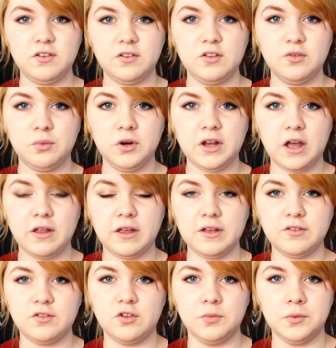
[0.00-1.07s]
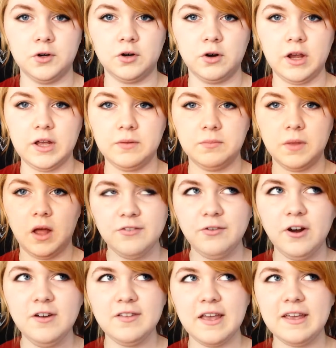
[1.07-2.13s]
But still, these work out like super great. As
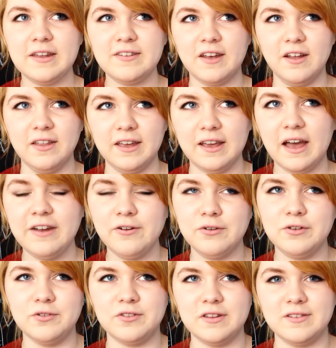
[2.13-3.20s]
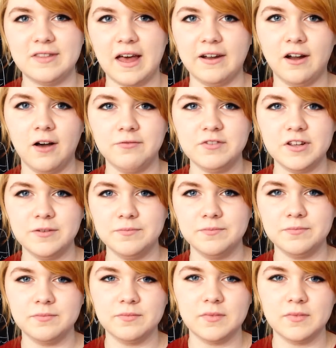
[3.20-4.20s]
far as I can tell, like I don't use these that often.